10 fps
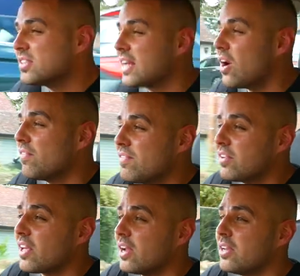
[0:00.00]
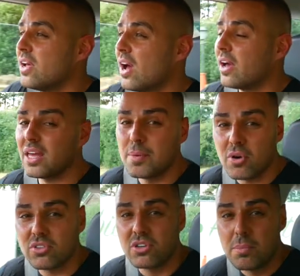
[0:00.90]
say that I've ever done a
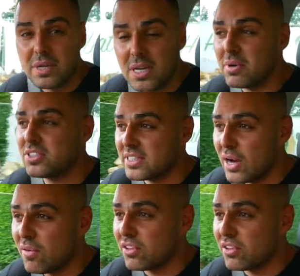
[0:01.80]
gearbox on a Mini myself,